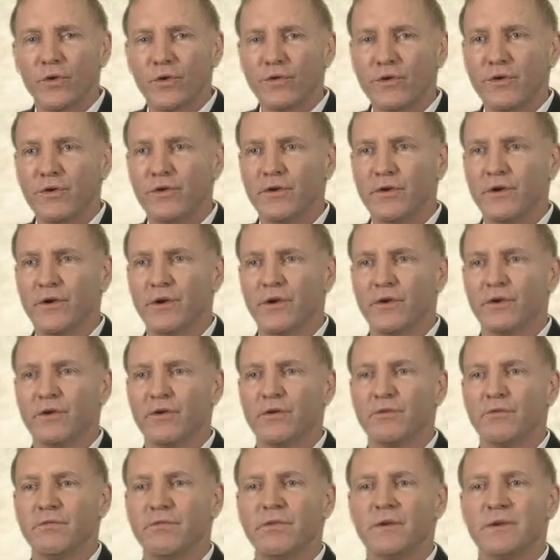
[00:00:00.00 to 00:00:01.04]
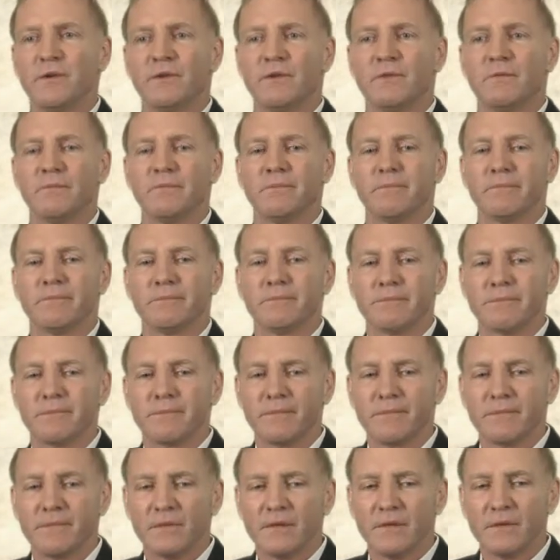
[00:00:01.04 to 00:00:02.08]
ulnar nerve
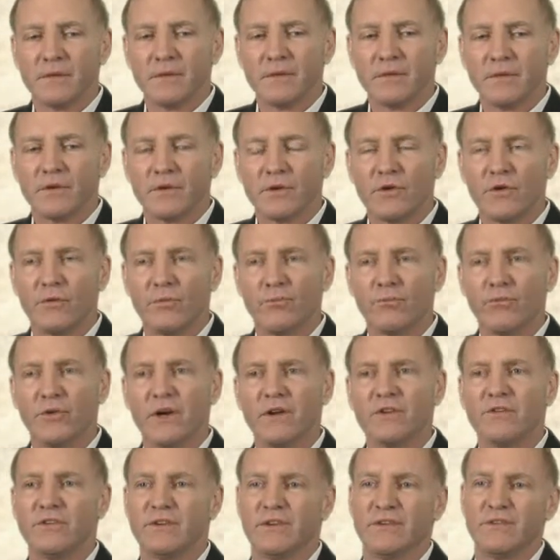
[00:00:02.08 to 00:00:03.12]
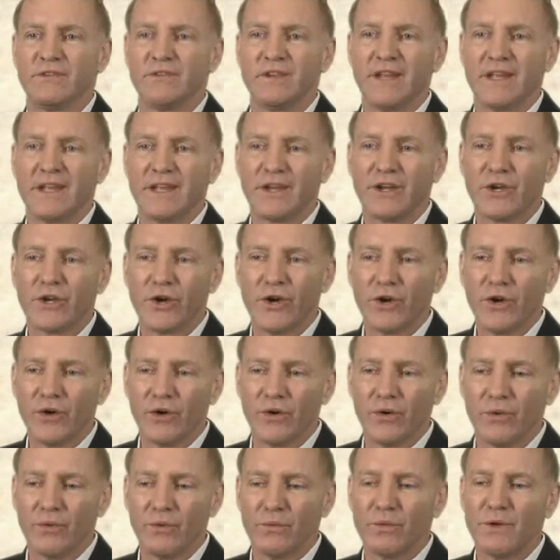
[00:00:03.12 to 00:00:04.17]
compression is let
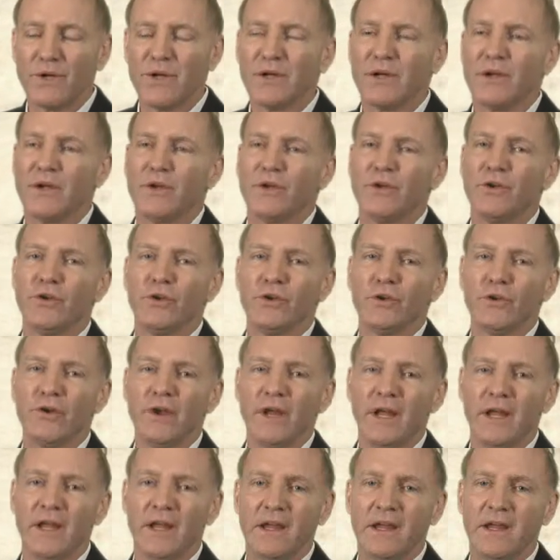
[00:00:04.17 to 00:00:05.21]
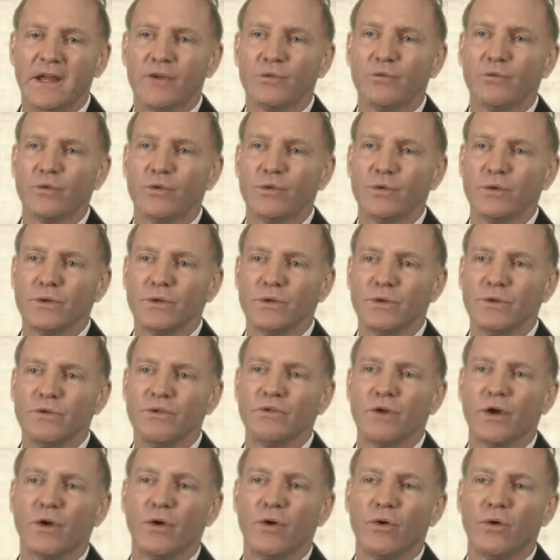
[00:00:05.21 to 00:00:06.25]
go, your hand will
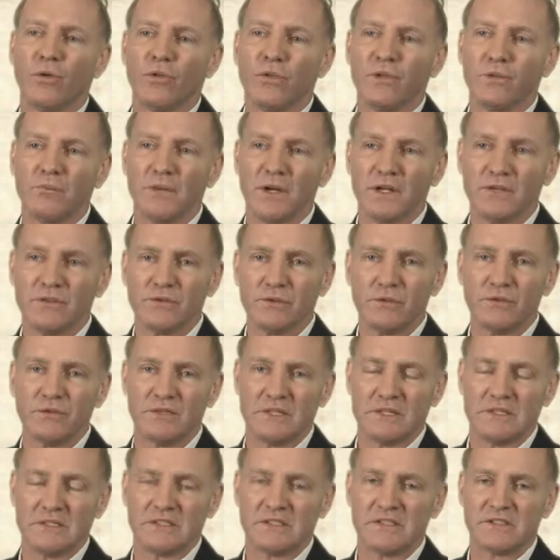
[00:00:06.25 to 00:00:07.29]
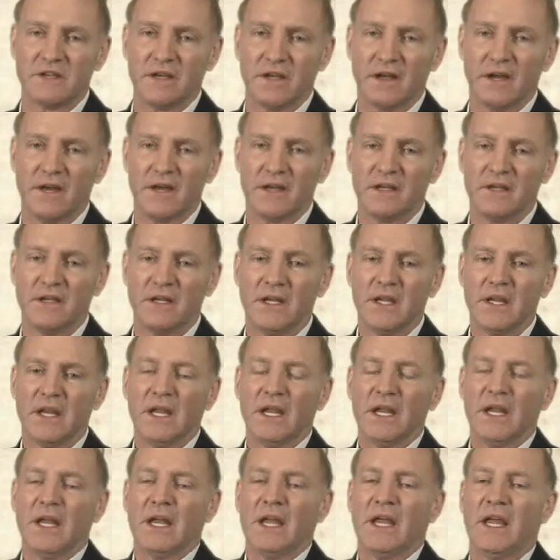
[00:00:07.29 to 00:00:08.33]
lose all the muscles inside
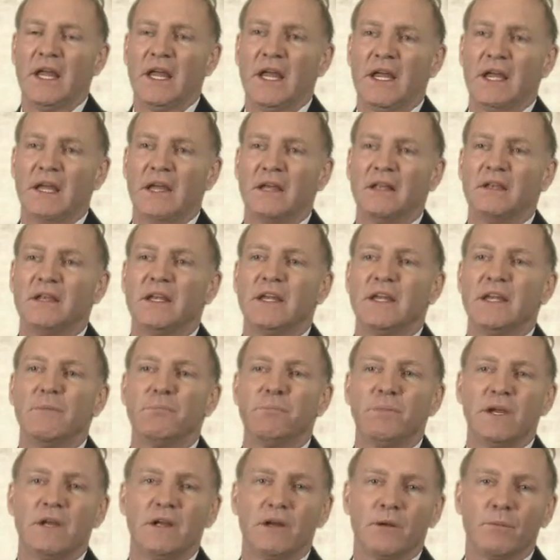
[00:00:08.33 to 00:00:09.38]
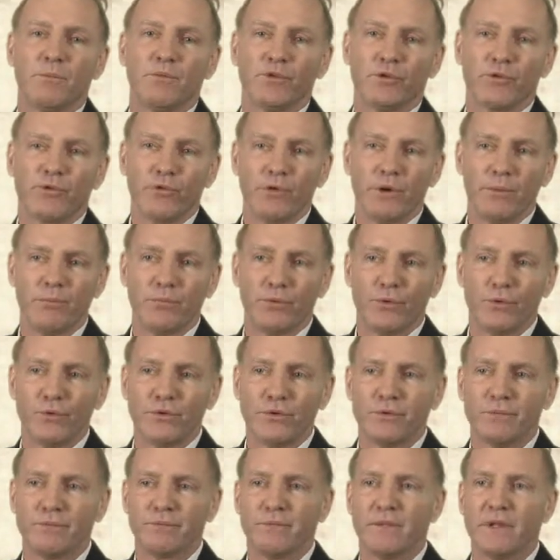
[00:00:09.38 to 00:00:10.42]
and it becomes
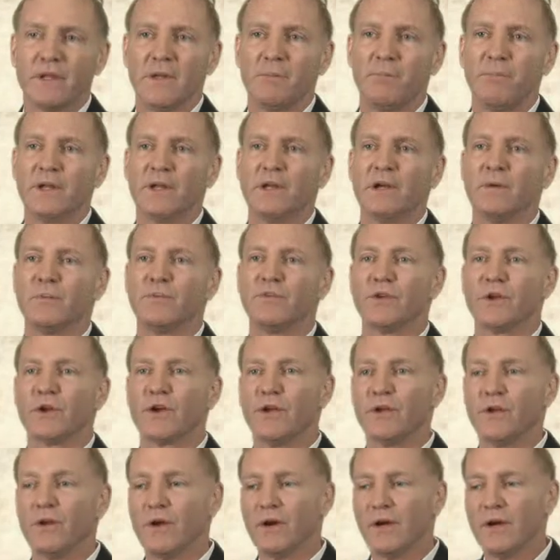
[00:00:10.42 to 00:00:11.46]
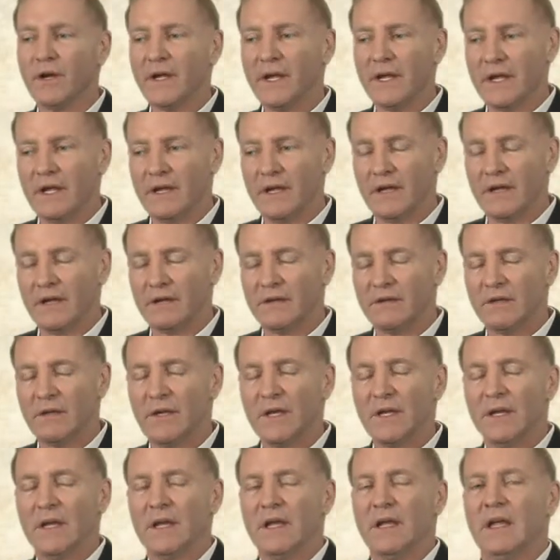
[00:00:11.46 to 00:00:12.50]
crippled. It becomes a claw hand
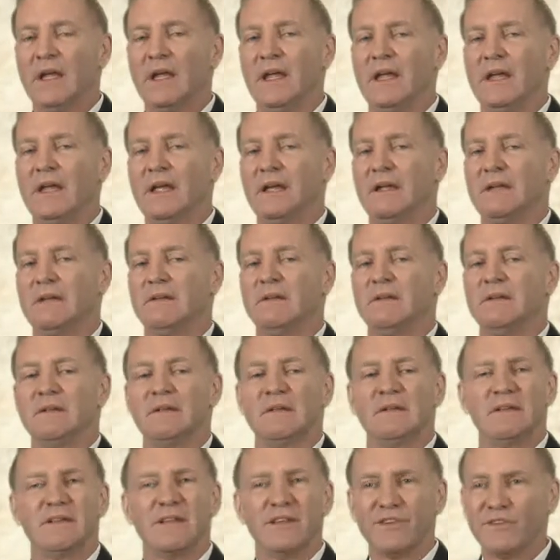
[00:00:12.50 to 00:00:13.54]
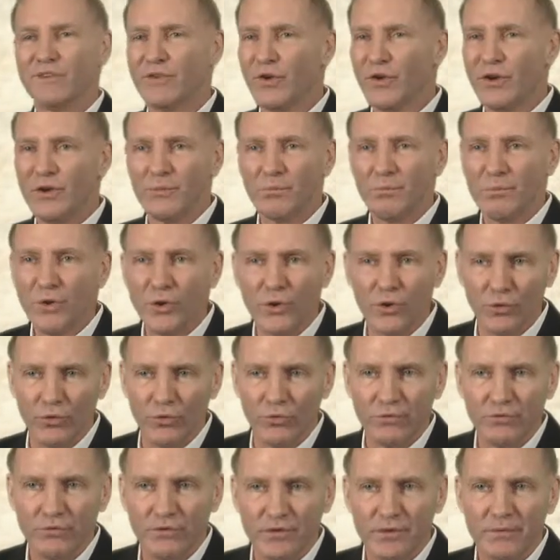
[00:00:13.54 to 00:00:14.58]
and does not
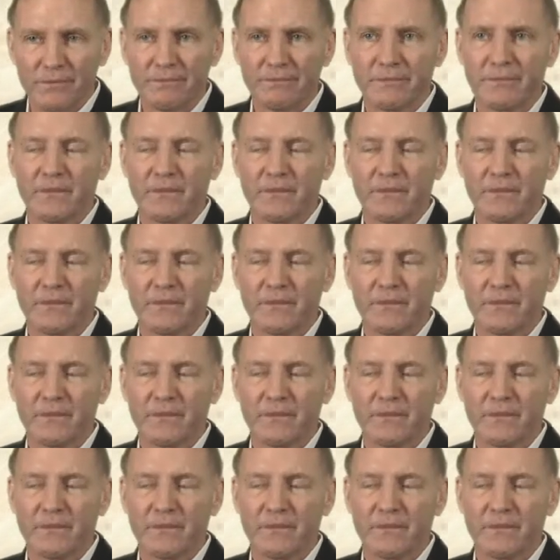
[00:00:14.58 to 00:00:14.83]
move.